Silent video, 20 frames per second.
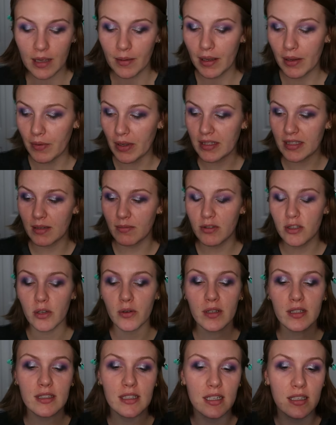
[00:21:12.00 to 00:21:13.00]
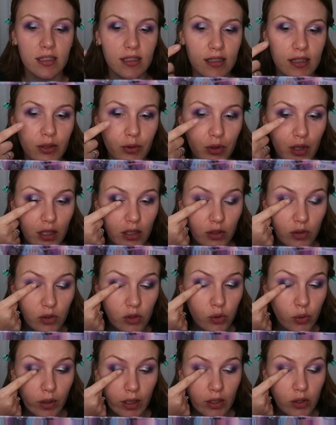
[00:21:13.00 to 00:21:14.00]
Anyways, I'm so excited to see what they do in
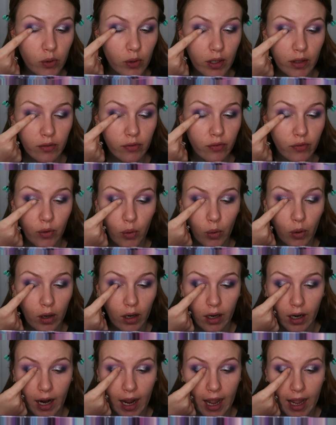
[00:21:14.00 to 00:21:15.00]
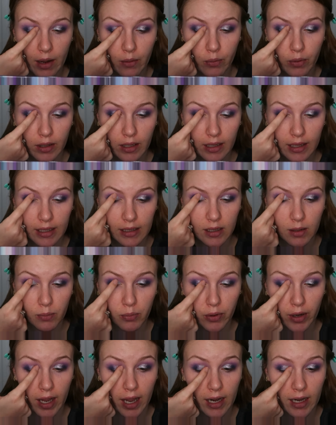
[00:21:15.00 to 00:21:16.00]
2024. I really like the
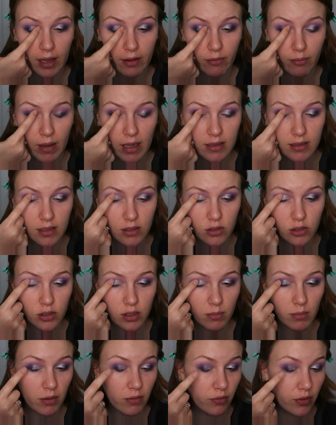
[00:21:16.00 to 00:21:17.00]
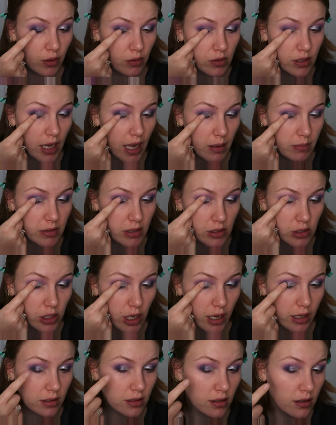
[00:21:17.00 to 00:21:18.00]
brand. I've messaged them a few times and
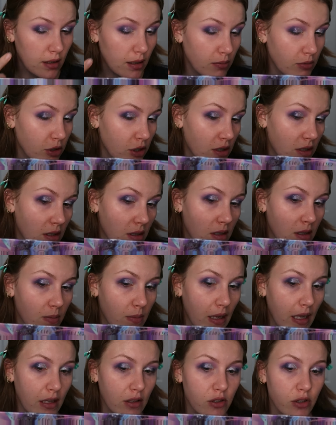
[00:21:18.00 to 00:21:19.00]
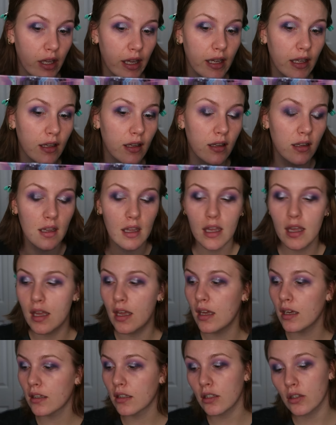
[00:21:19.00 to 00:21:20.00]
talked to them just a smidge, like
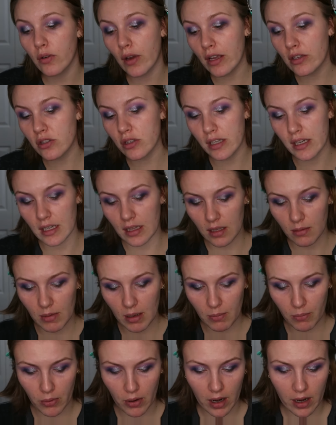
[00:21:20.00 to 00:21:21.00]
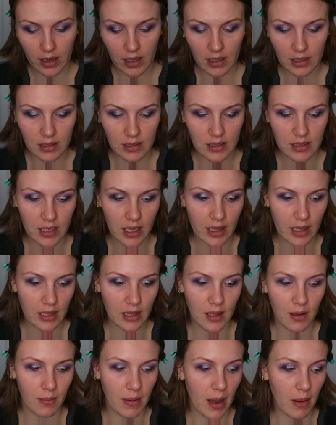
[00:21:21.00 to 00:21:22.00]
congratulating them on products, telling
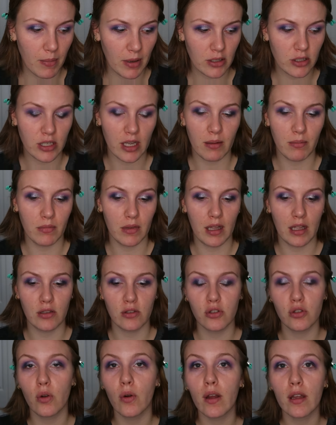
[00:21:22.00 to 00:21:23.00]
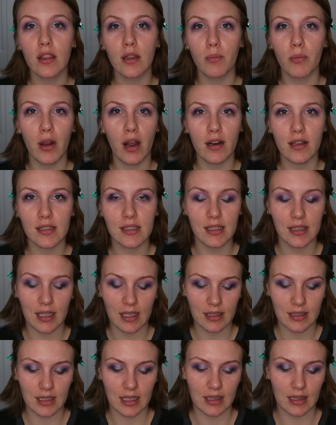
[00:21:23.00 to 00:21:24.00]
them how much I'm enjoying the products and
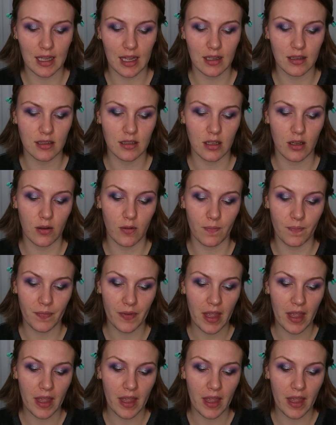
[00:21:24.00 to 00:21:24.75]
things like that. So